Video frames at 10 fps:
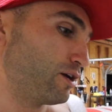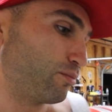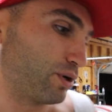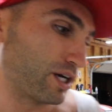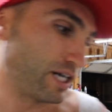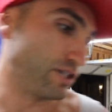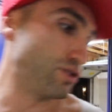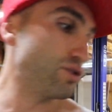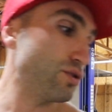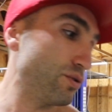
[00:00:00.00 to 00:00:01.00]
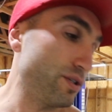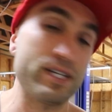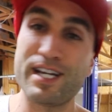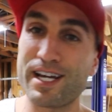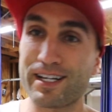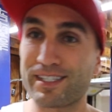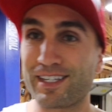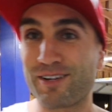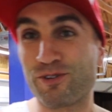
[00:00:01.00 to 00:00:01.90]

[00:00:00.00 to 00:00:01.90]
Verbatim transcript: But I do next,